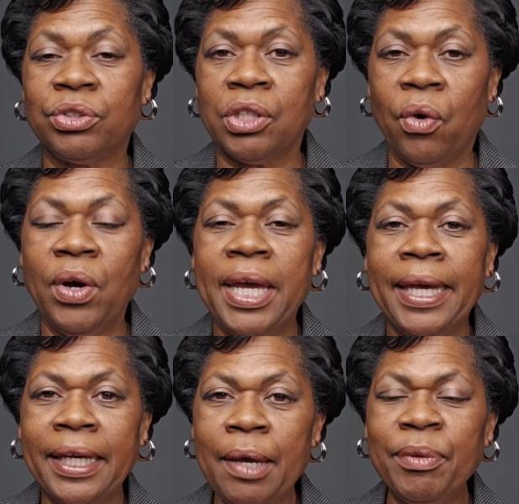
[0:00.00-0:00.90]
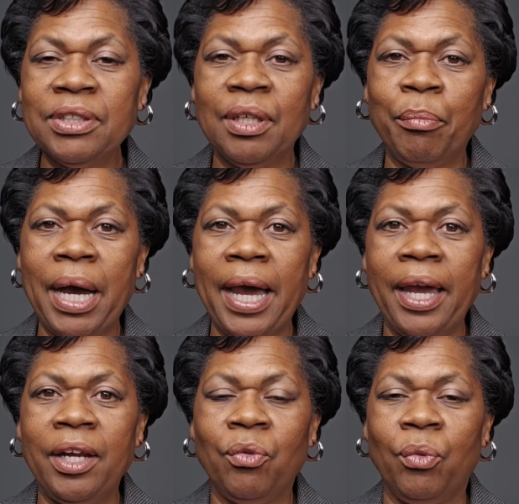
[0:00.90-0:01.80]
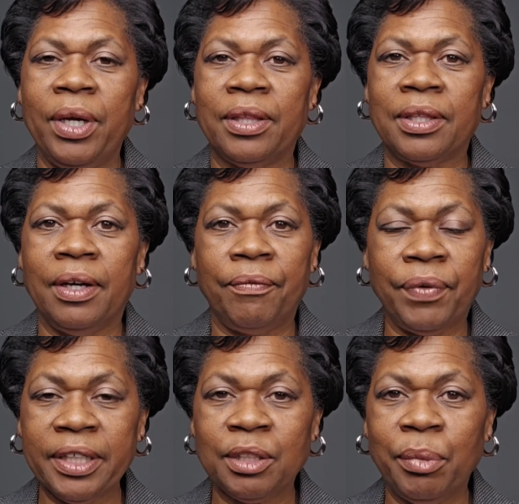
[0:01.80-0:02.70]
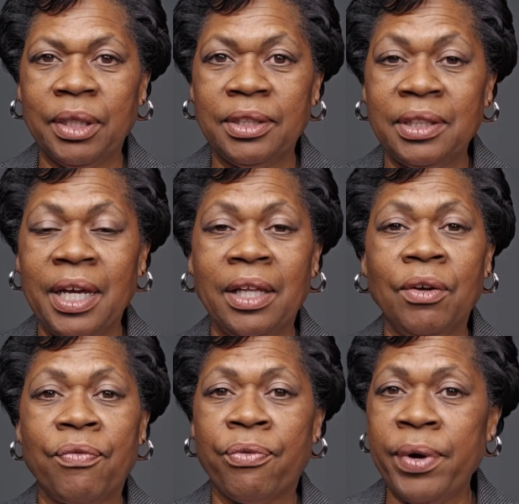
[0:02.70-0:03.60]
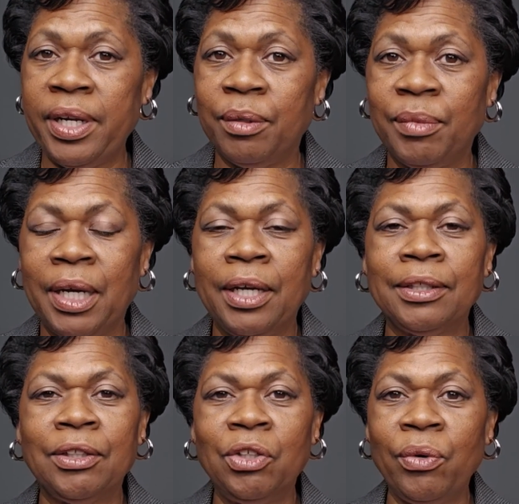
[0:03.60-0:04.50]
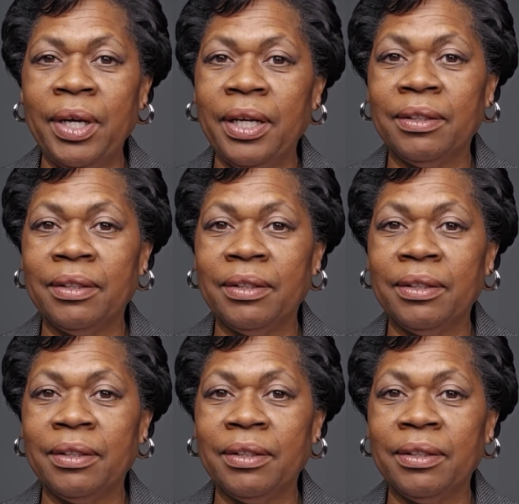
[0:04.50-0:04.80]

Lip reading: So keep this in mind with the flexibility and the freedom to do